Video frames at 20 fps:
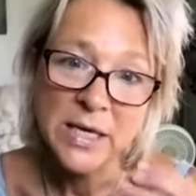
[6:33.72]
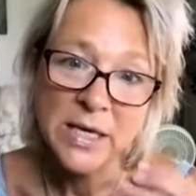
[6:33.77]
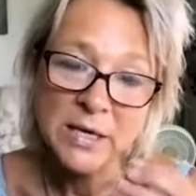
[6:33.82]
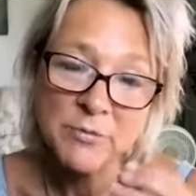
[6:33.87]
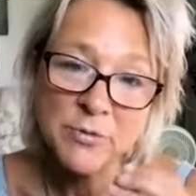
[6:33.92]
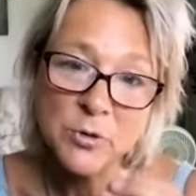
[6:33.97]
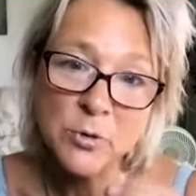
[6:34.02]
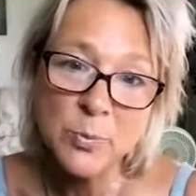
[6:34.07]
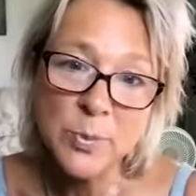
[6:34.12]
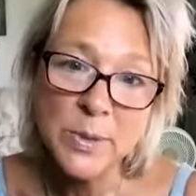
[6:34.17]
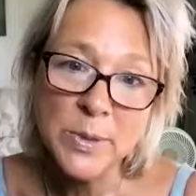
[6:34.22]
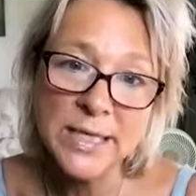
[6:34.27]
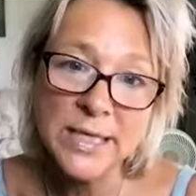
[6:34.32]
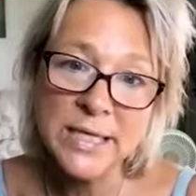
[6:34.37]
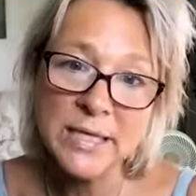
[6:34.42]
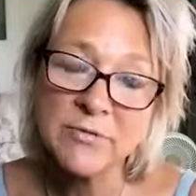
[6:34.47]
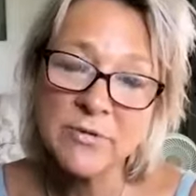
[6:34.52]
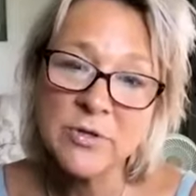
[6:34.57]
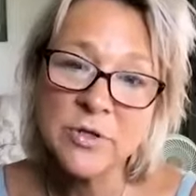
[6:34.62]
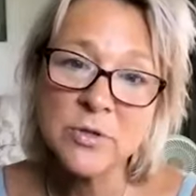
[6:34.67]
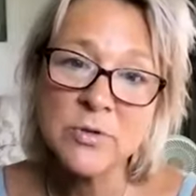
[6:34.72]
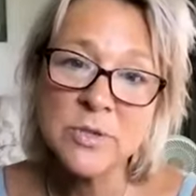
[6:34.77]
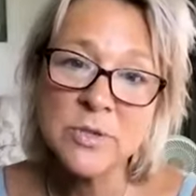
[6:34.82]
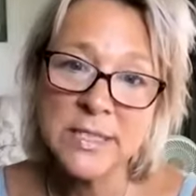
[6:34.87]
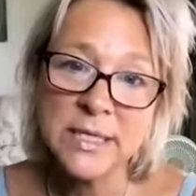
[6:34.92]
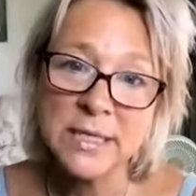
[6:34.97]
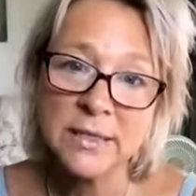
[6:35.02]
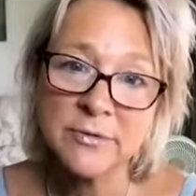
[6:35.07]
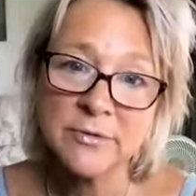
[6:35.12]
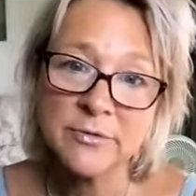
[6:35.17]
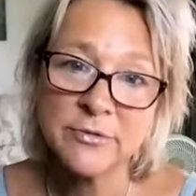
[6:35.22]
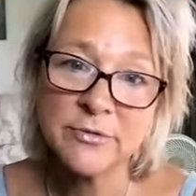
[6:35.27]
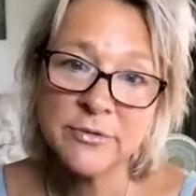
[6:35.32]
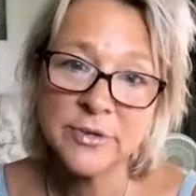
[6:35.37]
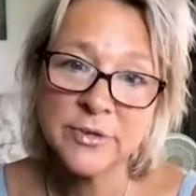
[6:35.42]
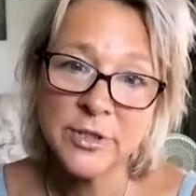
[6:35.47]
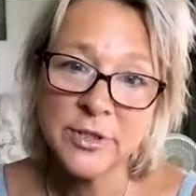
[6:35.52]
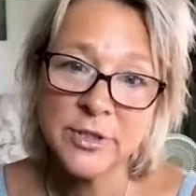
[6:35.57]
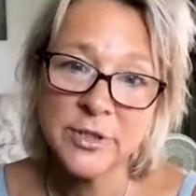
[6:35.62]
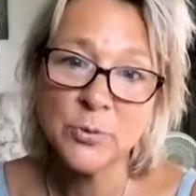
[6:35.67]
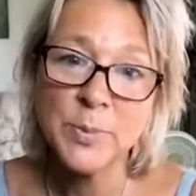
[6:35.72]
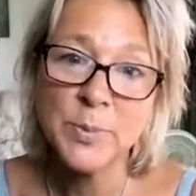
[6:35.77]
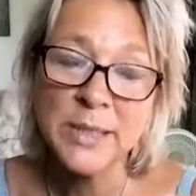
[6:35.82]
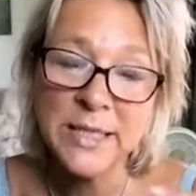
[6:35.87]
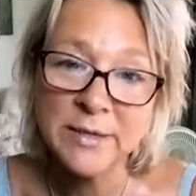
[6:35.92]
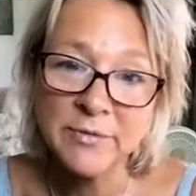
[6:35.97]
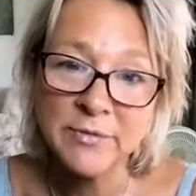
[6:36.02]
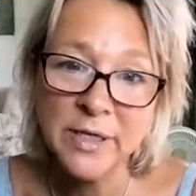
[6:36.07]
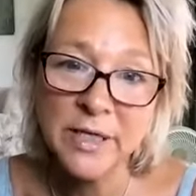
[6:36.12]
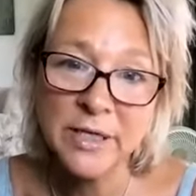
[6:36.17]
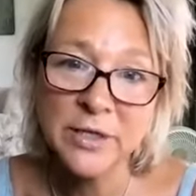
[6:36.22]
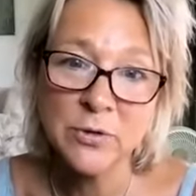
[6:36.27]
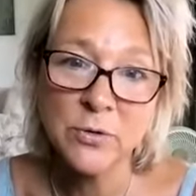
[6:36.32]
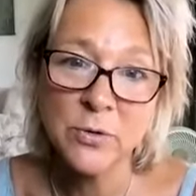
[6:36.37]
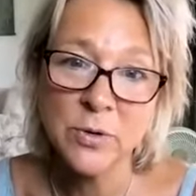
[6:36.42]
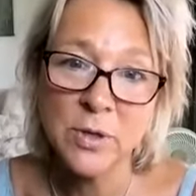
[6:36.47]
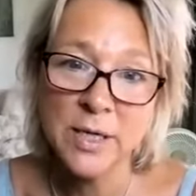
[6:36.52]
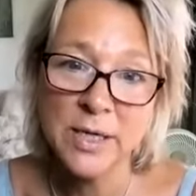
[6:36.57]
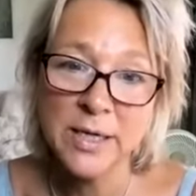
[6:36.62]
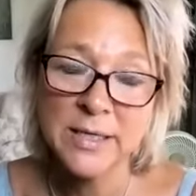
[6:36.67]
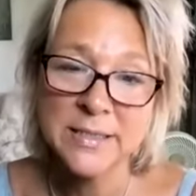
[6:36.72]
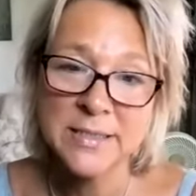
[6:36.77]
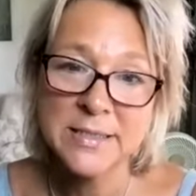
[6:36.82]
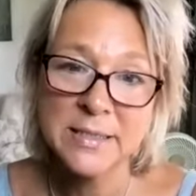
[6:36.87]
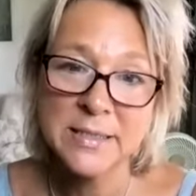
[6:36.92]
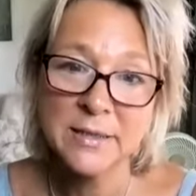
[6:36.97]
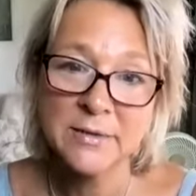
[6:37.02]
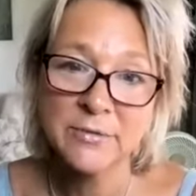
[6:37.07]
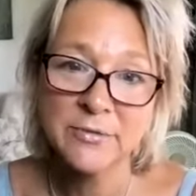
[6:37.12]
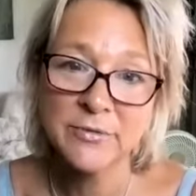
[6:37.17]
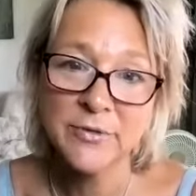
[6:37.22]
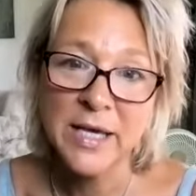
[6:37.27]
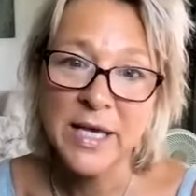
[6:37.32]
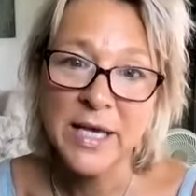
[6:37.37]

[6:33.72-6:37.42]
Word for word: If you believe in yourself, you're believing in your higher self.